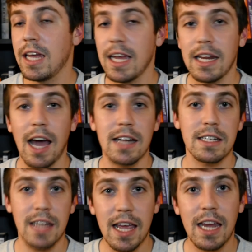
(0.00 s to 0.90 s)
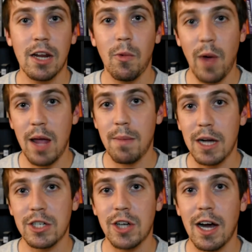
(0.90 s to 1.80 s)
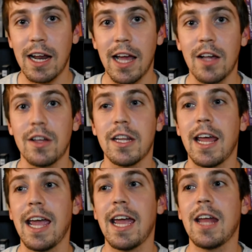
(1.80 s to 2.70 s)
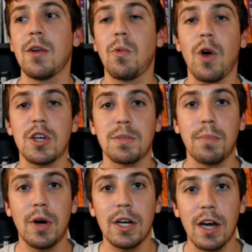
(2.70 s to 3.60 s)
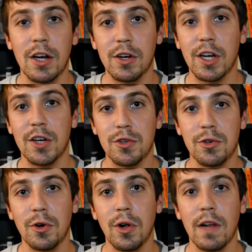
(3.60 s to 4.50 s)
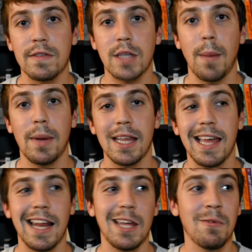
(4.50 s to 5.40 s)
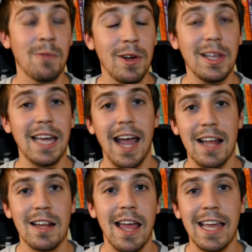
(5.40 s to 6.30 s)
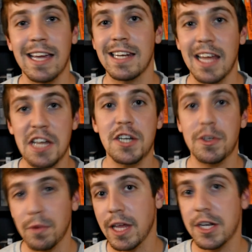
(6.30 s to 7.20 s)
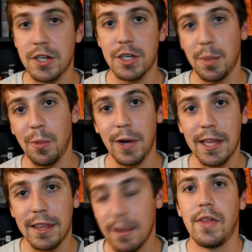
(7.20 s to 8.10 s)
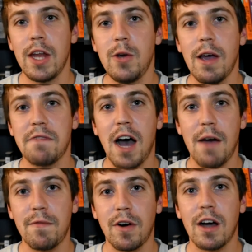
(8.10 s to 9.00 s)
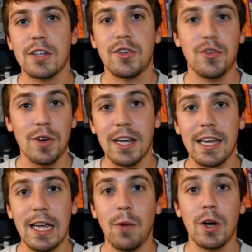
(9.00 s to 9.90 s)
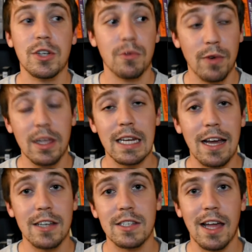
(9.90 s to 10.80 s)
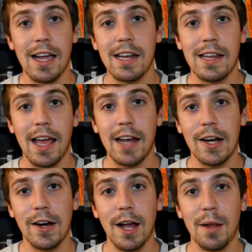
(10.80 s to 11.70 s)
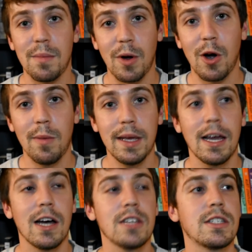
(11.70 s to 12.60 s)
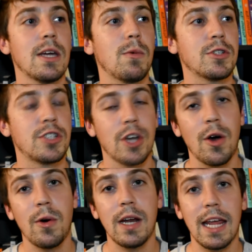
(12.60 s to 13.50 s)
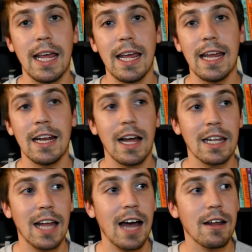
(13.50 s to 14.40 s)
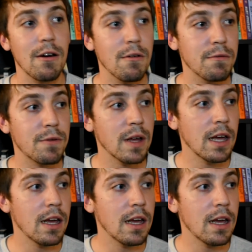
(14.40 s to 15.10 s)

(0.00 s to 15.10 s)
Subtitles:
He had gotten taken away by John Allan and was put under control of somebody that he really had a contentious relationship with. Then you have Hop Frog's drinking, which really does tie into Edgar Allan Poe because it was shown in a lot of